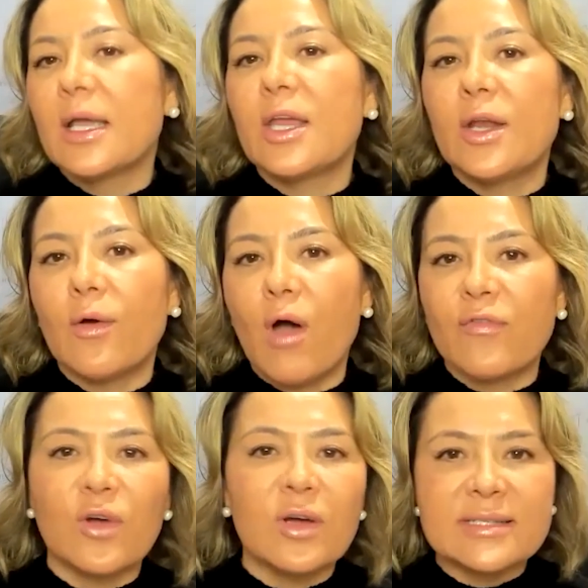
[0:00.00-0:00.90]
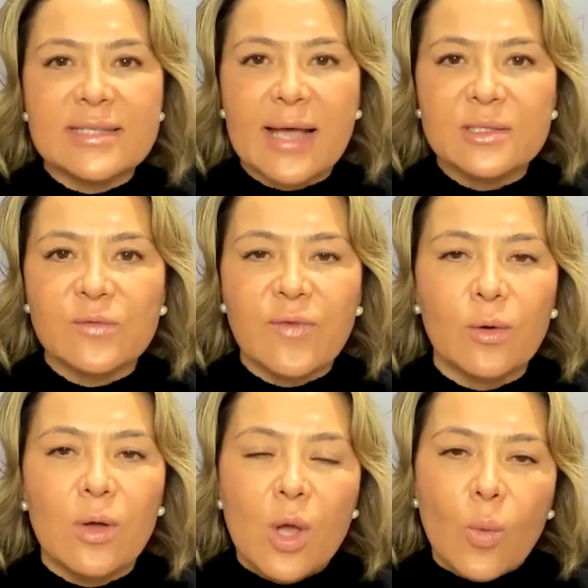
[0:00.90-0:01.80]
You know, I've got a sales
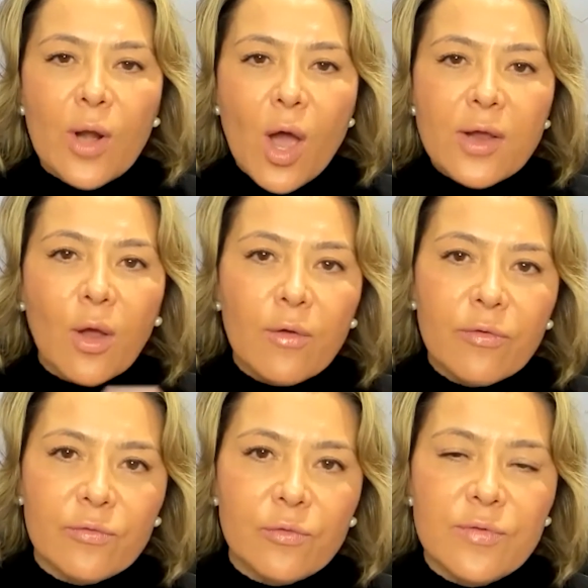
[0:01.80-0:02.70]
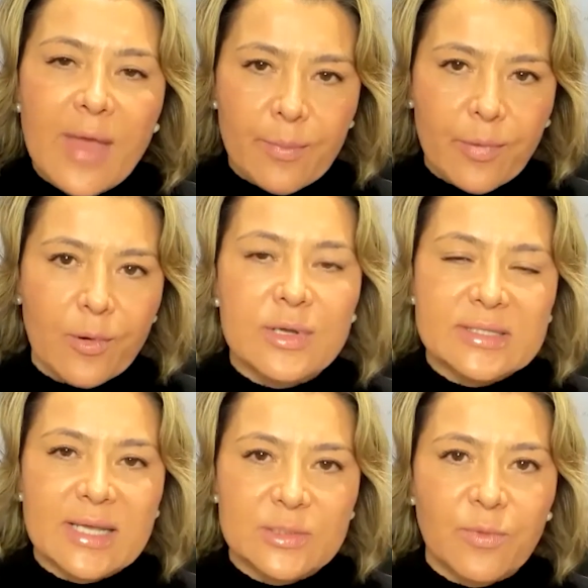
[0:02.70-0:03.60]
funnel. When I go through that
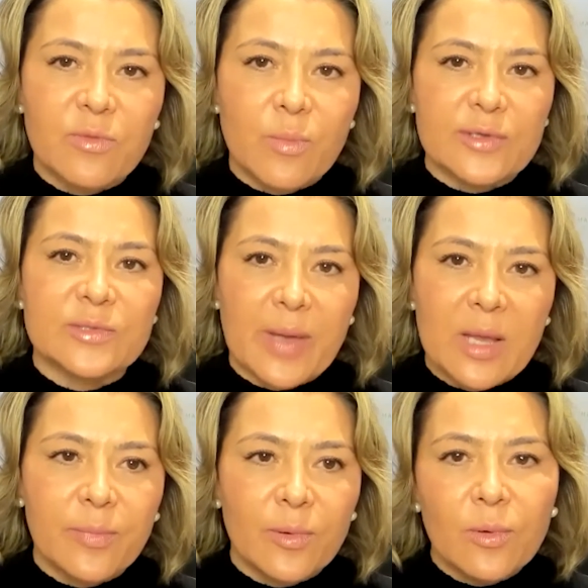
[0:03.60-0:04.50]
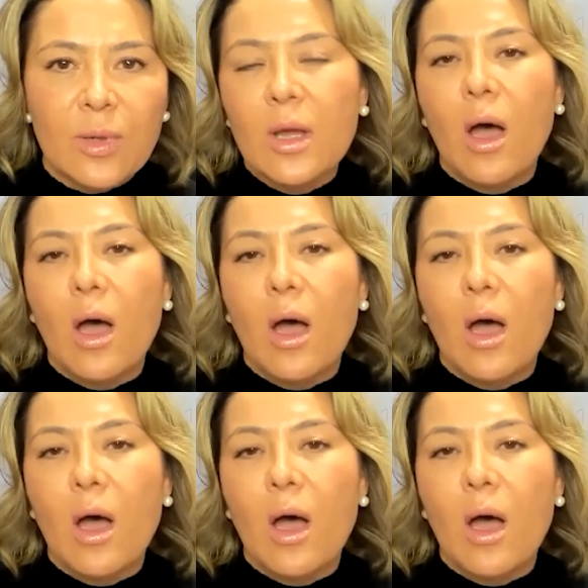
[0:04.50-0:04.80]
process with most people,